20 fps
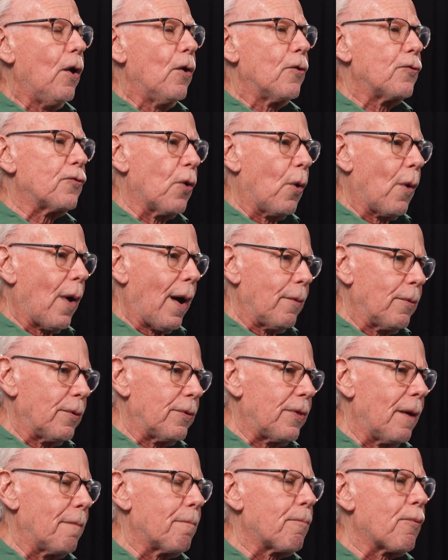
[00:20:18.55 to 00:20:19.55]
So I
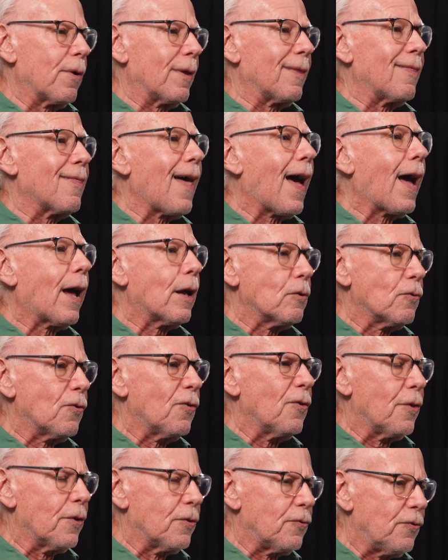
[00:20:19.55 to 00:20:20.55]
would then bring that
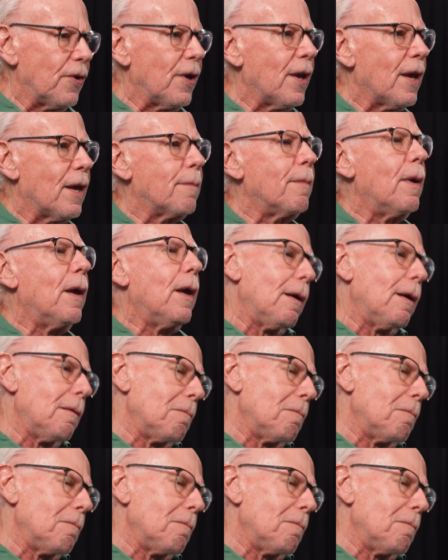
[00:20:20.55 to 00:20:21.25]
to the team,